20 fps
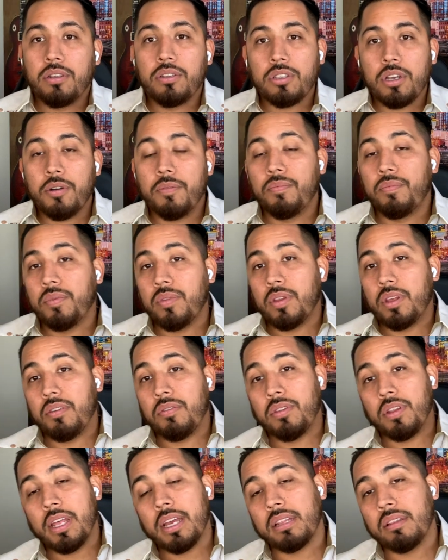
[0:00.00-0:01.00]
So if
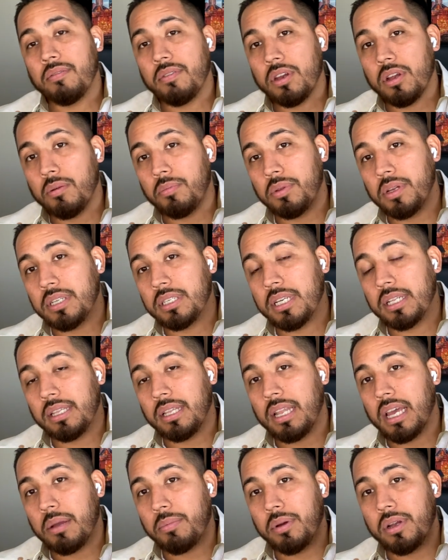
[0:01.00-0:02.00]
you like the video, please hit the
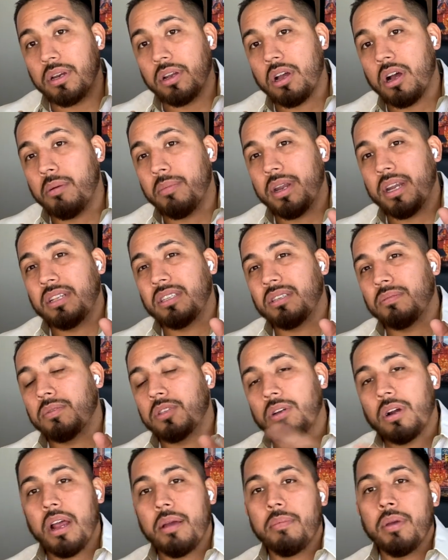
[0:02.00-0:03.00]
like button, comment, and
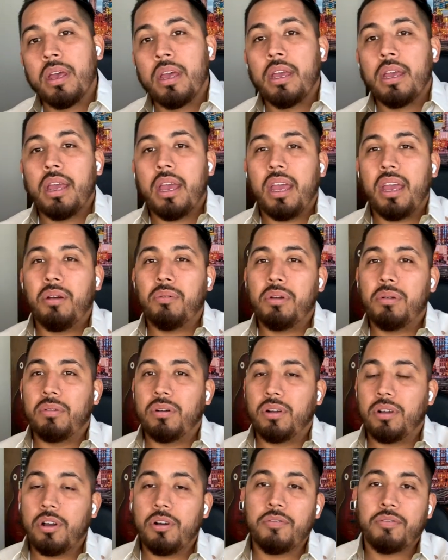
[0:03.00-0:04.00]
subscribe, and we
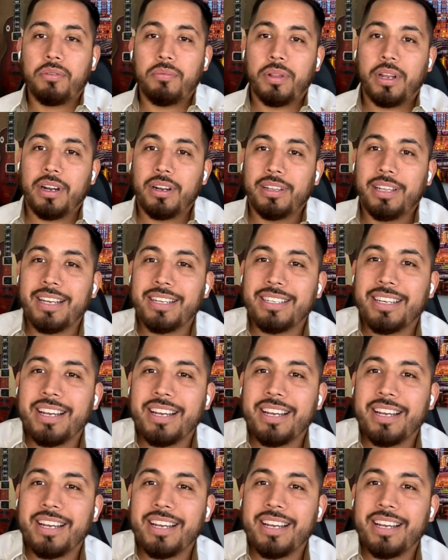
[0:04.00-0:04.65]
will go from there. Thanks,